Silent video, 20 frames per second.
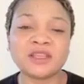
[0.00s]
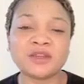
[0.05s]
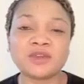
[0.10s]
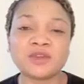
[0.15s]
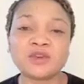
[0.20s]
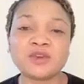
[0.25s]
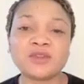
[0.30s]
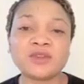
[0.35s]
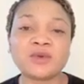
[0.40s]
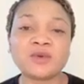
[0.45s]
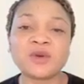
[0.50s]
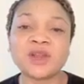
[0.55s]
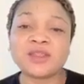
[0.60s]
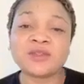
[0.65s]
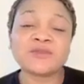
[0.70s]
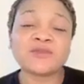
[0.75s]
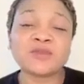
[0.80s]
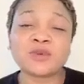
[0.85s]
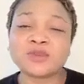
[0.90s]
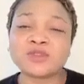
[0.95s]
incur the
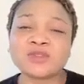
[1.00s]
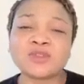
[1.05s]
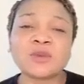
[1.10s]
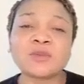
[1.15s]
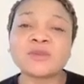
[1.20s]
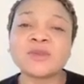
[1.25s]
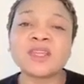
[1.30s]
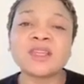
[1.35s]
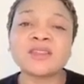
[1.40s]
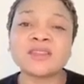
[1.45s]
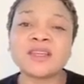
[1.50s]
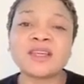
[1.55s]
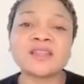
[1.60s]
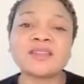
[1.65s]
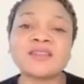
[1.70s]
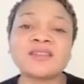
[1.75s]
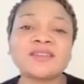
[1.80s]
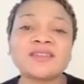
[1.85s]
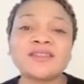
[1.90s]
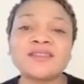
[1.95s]
wrath for something
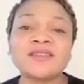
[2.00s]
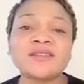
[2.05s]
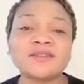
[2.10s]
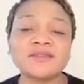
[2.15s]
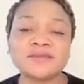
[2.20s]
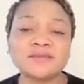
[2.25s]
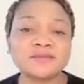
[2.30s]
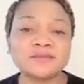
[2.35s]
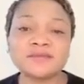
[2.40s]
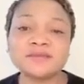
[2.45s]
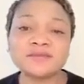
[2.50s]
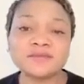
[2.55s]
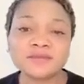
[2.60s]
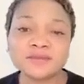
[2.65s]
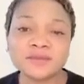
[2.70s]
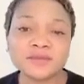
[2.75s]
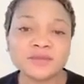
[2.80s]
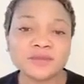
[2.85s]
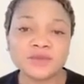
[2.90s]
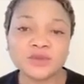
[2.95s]
that
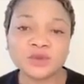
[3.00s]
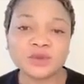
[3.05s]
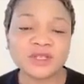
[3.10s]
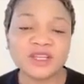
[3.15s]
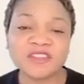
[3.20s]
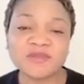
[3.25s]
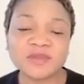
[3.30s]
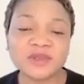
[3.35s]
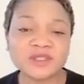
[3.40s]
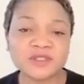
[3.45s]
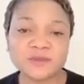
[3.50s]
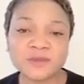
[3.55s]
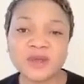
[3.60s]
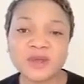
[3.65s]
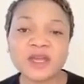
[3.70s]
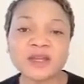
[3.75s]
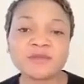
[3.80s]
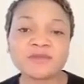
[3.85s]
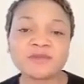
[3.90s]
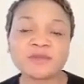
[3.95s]
you'd have been
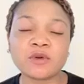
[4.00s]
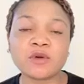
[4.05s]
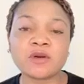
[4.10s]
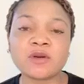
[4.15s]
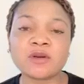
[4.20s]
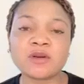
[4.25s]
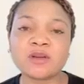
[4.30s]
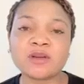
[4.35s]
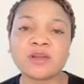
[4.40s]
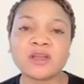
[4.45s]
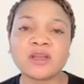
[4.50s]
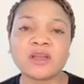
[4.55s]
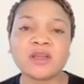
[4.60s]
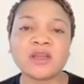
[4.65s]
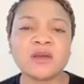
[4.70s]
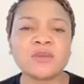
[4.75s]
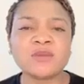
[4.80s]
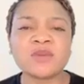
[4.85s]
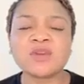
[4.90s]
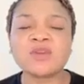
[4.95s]
spared for.
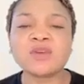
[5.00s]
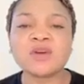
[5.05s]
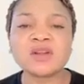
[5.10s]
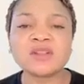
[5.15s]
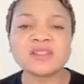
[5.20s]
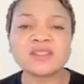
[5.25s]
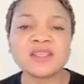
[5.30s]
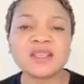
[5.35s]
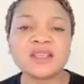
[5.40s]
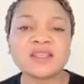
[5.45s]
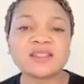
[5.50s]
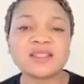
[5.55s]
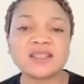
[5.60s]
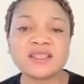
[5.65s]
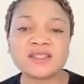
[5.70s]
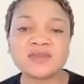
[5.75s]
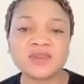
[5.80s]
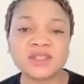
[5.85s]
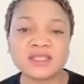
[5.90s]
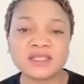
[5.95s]
But God says
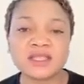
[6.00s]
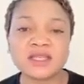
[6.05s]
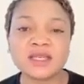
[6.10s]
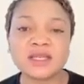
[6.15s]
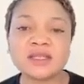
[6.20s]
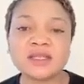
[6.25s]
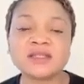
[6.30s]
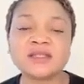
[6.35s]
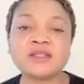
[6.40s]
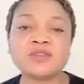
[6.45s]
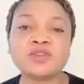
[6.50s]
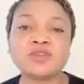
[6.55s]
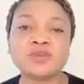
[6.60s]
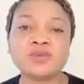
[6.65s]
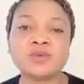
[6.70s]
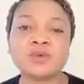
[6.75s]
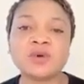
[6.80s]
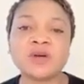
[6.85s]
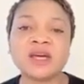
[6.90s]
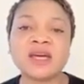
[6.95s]
he is vindicating
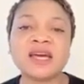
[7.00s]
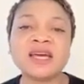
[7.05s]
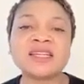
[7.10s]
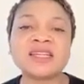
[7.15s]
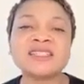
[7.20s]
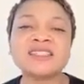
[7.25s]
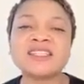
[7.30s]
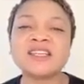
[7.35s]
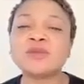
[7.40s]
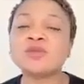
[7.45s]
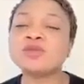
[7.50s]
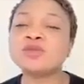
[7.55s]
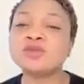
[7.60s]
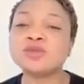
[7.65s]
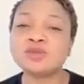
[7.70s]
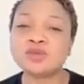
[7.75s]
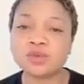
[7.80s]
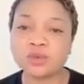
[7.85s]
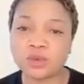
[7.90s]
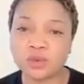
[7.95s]
you, and they will
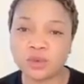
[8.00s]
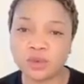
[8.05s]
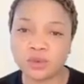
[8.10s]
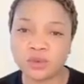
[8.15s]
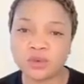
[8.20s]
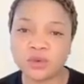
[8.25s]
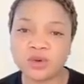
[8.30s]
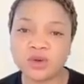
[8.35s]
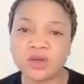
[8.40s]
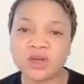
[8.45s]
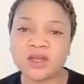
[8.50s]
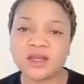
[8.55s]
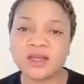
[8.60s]
know